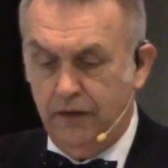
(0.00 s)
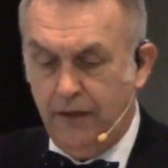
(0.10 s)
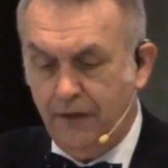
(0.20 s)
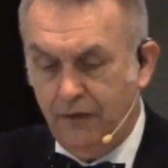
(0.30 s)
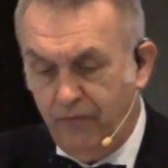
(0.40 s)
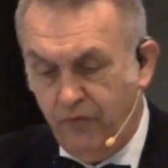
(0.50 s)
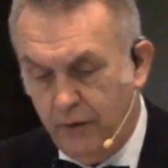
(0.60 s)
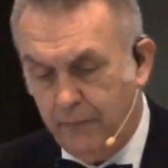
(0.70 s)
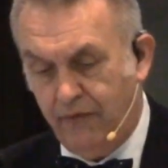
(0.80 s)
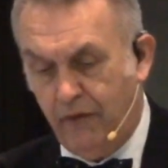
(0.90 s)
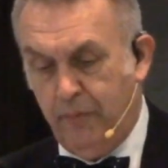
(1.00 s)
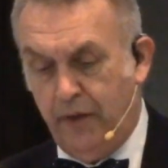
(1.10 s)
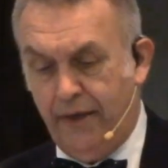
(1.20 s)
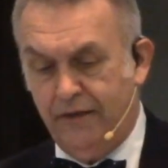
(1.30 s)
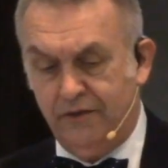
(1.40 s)
taking the form of a
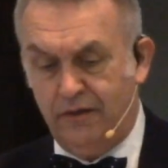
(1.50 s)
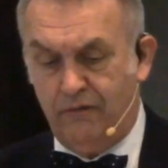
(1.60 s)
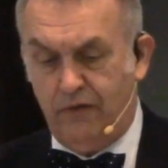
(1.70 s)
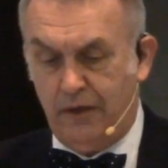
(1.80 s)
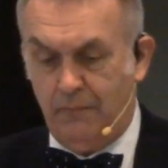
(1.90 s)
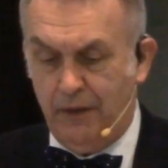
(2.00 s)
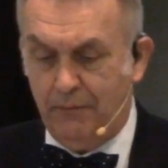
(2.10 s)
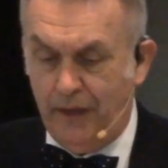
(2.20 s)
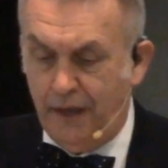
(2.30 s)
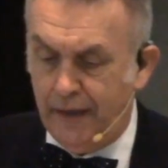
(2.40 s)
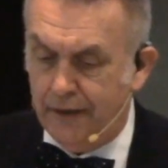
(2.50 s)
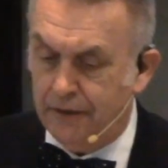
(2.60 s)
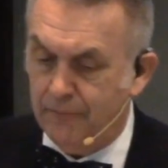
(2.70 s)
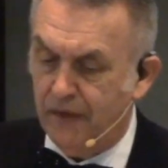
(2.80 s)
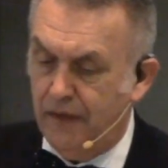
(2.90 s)
bondservant and being
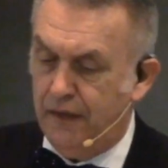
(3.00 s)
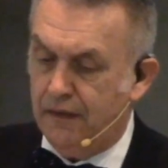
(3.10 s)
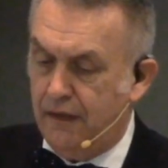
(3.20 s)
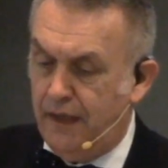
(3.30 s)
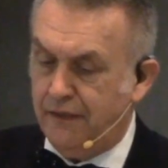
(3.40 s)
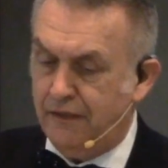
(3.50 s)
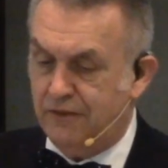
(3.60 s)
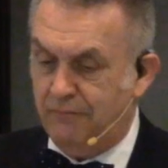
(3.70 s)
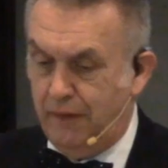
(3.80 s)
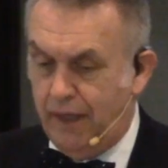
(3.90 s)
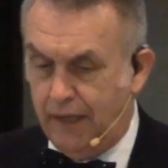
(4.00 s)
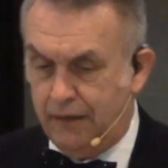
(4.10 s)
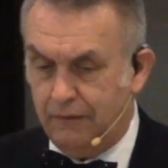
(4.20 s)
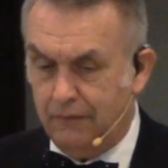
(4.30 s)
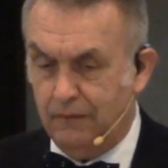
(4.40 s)
made in the likeness of
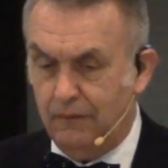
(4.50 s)
men.